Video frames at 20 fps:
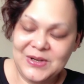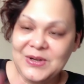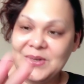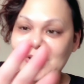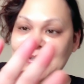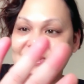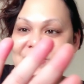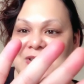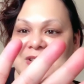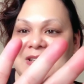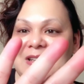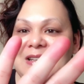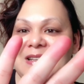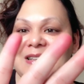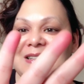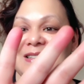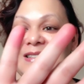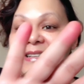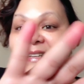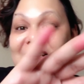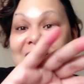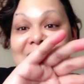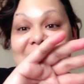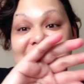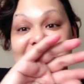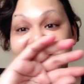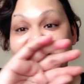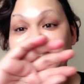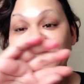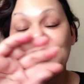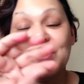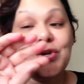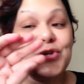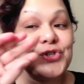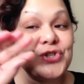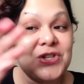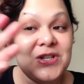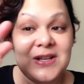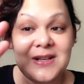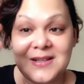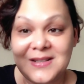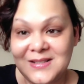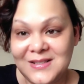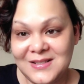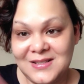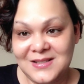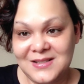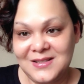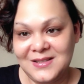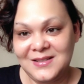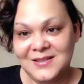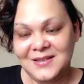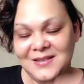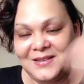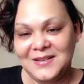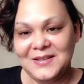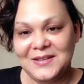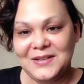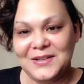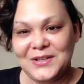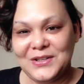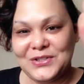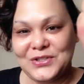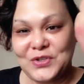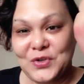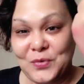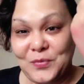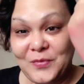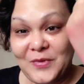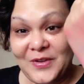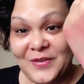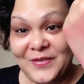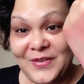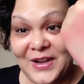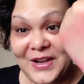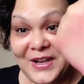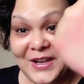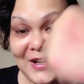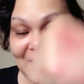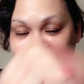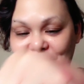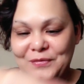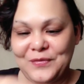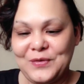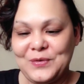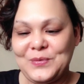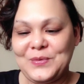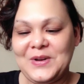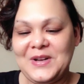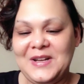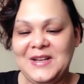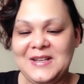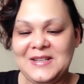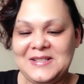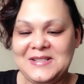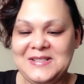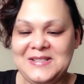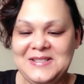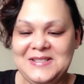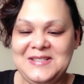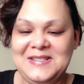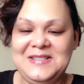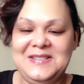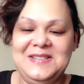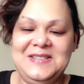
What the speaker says: See, it's gonna stain your cheeks. So be very careful with this.